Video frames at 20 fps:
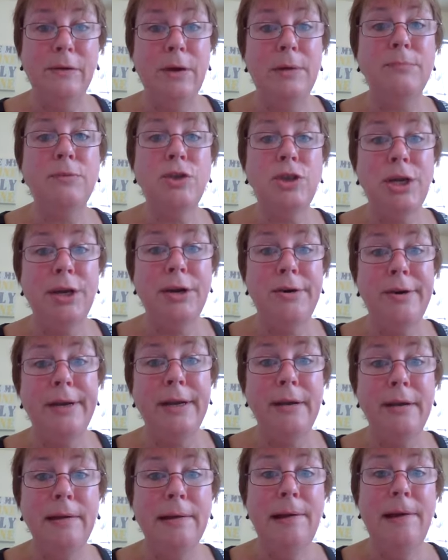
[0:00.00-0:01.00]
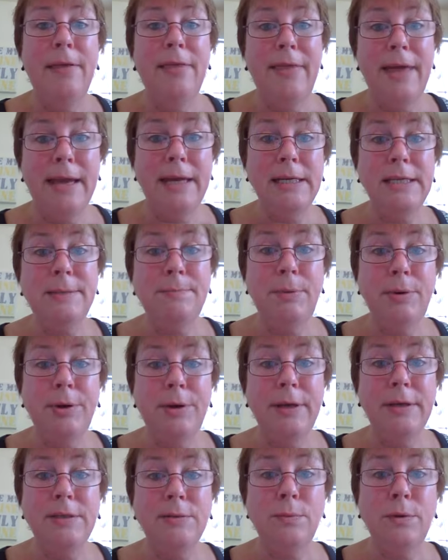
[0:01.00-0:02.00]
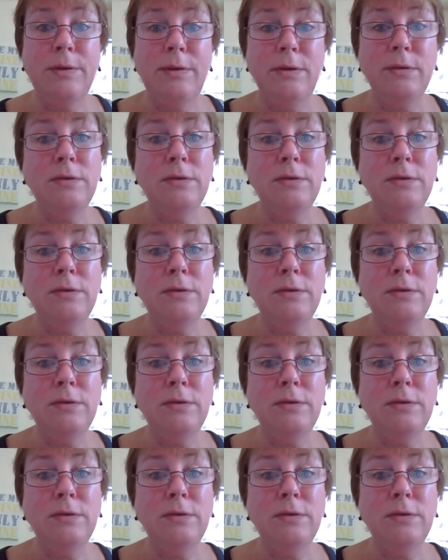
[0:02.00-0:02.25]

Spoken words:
So I'm sharing that experience with